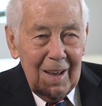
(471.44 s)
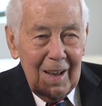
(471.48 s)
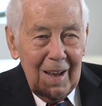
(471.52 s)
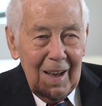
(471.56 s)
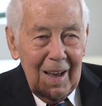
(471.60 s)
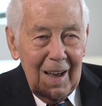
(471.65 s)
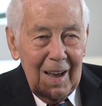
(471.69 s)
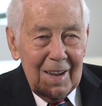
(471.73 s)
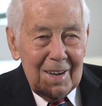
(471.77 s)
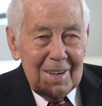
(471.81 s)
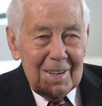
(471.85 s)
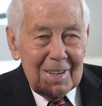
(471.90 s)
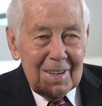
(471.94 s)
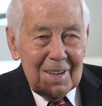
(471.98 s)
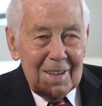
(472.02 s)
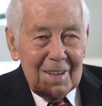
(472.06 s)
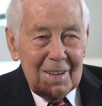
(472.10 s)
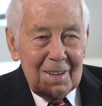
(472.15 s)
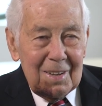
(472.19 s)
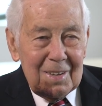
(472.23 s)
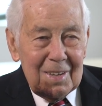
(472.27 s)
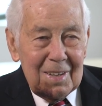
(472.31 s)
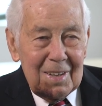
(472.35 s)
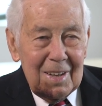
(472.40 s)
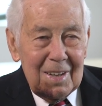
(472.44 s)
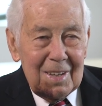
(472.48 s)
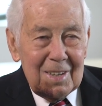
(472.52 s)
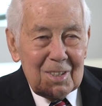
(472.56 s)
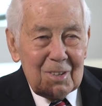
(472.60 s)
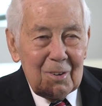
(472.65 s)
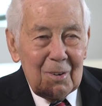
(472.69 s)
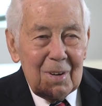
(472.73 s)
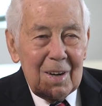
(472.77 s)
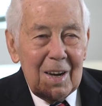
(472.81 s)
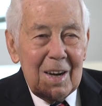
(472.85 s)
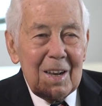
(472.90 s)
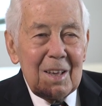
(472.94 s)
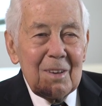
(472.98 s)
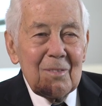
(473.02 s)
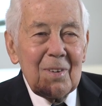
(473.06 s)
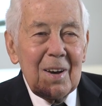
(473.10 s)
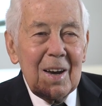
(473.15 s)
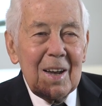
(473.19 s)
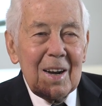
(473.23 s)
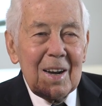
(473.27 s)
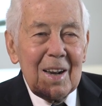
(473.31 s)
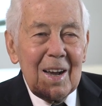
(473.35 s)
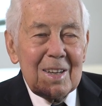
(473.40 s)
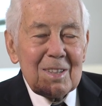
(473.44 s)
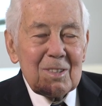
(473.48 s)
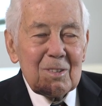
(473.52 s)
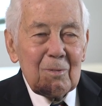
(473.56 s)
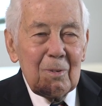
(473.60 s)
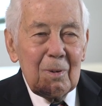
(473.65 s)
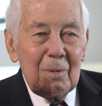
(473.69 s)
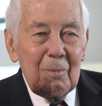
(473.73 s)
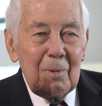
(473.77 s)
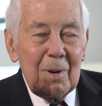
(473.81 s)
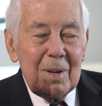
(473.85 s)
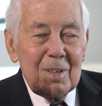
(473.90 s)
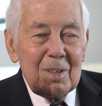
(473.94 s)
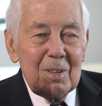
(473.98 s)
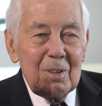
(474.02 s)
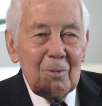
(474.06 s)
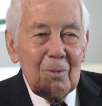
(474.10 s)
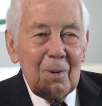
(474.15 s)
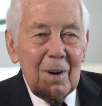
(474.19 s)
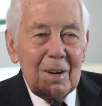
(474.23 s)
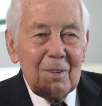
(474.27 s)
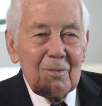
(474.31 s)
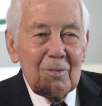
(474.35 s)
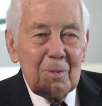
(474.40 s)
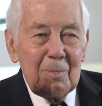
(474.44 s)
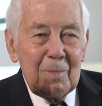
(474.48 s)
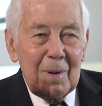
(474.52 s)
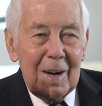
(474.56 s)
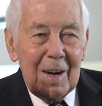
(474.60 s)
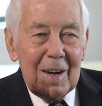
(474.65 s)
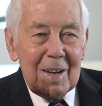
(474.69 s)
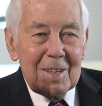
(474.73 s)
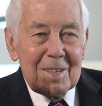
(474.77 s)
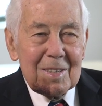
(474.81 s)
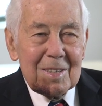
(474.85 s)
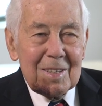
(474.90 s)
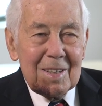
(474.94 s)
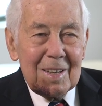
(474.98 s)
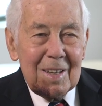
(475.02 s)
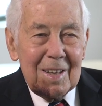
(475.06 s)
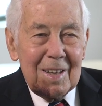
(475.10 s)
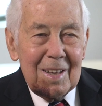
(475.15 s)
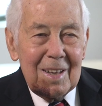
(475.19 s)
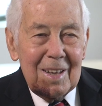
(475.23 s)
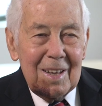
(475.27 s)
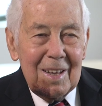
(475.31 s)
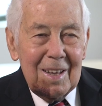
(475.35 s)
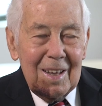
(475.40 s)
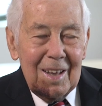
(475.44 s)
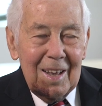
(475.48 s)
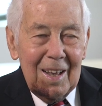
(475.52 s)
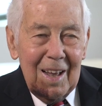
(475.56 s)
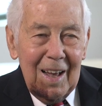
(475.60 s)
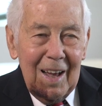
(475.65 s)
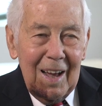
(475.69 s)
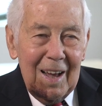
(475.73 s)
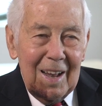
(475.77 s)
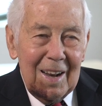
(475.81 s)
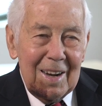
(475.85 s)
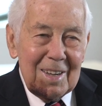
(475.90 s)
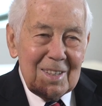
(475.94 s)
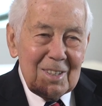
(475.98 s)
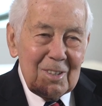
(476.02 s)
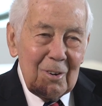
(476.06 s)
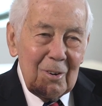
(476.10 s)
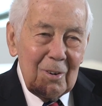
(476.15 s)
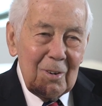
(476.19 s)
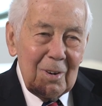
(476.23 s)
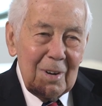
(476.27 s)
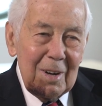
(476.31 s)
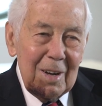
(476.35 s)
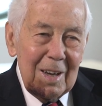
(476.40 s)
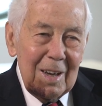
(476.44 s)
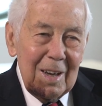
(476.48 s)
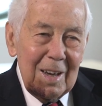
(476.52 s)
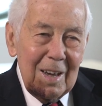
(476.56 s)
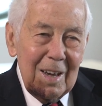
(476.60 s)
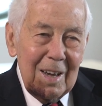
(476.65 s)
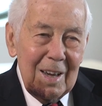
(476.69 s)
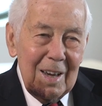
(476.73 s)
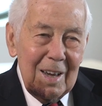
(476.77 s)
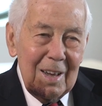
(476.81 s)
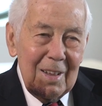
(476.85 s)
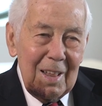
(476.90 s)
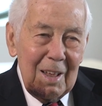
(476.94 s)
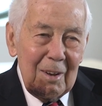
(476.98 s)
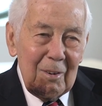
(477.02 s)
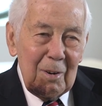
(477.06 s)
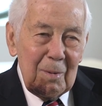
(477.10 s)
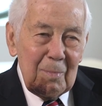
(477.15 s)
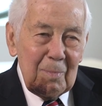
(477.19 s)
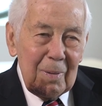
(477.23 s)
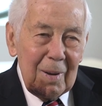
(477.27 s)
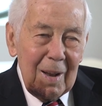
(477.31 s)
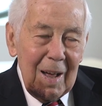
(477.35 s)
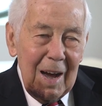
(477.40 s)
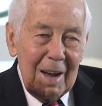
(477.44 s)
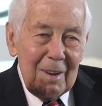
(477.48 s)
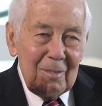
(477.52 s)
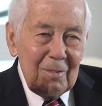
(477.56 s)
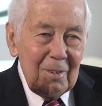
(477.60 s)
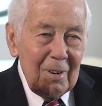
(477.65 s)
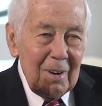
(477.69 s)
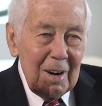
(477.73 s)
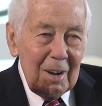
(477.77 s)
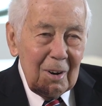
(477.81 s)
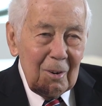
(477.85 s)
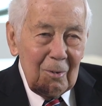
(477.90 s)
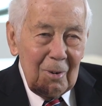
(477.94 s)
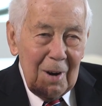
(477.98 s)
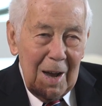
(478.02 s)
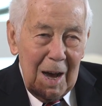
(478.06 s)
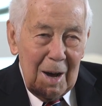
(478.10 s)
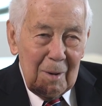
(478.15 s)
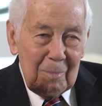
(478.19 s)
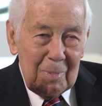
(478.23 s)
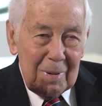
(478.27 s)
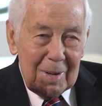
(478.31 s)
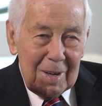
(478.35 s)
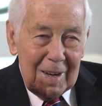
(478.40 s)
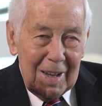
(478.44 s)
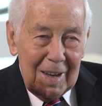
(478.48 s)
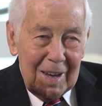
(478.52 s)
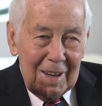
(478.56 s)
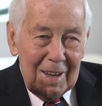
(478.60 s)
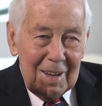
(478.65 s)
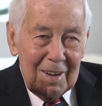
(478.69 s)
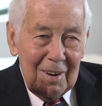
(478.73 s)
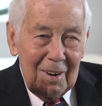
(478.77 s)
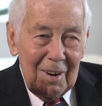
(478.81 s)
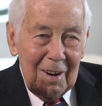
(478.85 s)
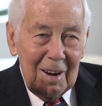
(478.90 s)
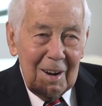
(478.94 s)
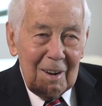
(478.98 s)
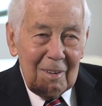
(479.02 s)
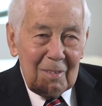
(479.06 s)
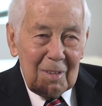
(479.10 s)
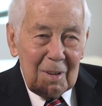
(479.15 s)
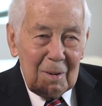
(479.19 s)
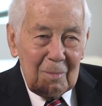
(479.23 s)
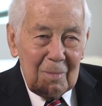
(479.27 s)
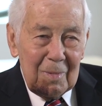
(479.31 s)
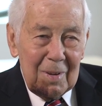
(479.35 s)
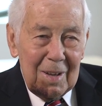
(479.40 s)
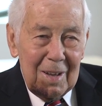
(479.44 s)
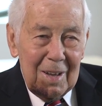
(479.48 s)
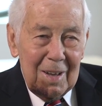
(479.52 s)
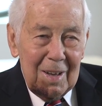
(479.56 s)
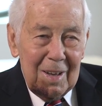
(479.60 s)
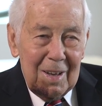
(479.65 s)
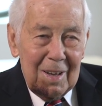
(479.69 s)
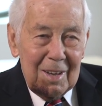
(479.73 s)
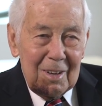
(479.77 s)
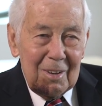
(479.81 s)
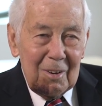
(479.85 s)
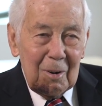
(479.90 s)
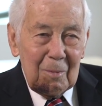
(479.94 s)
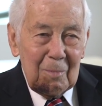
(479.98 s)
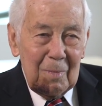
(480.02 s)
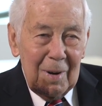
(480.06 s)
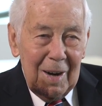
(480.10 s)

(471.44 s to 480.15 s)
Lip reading: And so in any event, I said, "Well, what do you want from us?" And so they replied very rapidly, all of them, "Your